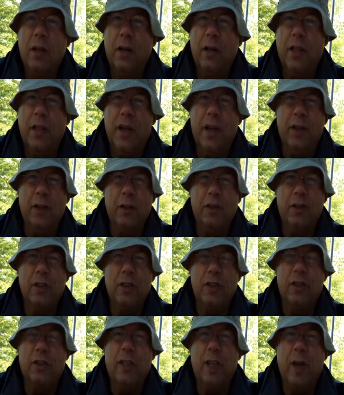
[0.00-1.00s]
Then I
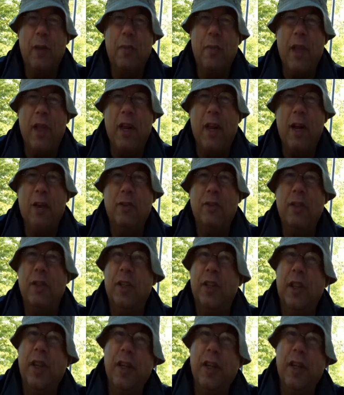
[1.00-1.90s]
usually step that out to the